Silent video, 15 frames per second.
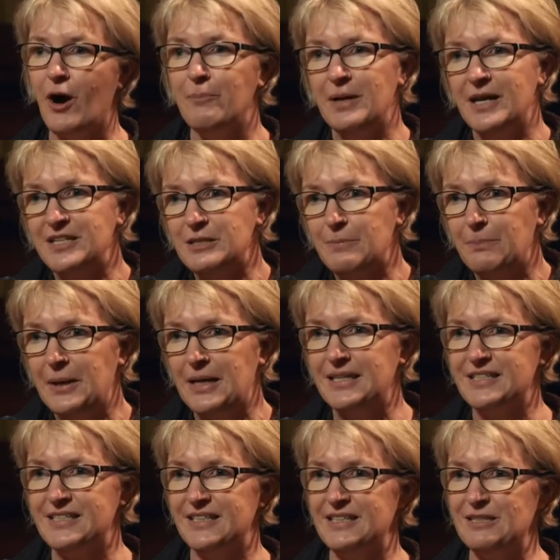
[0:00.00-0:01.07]
I'm
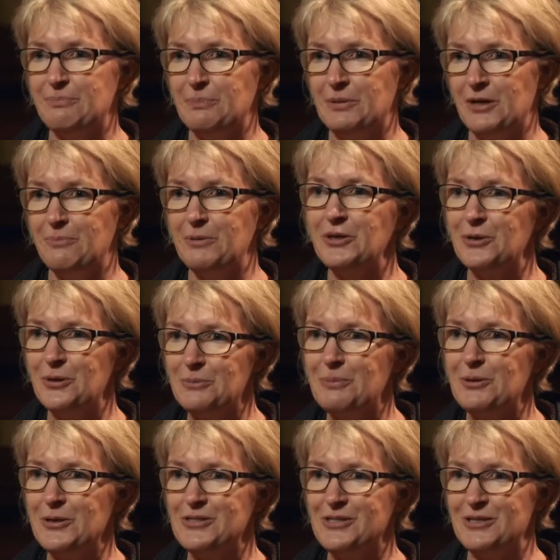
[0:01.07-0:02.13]
independent, but I'm a good
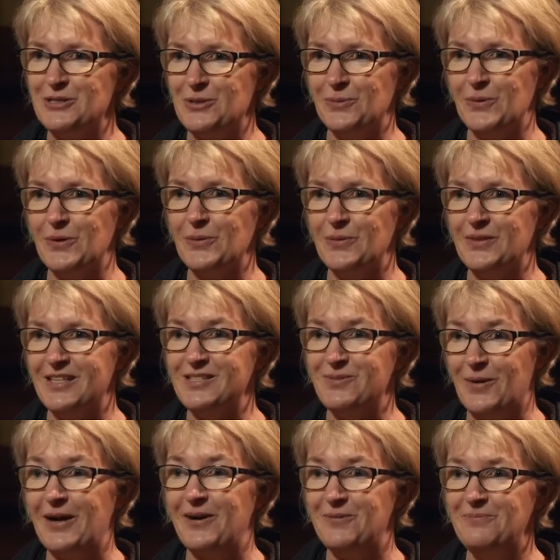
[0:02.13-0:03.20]
person to work with as
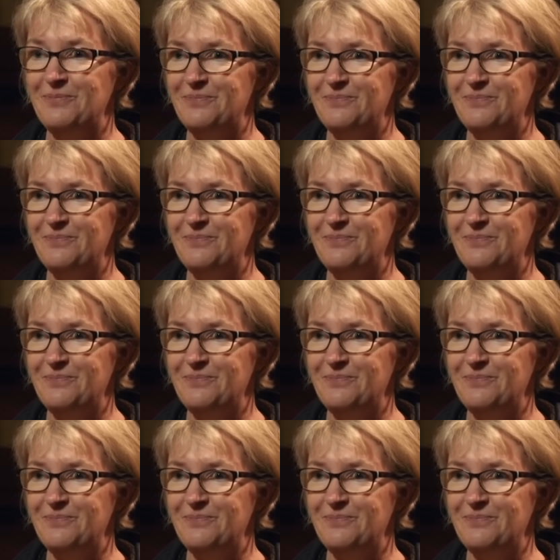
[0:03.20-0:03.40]
well.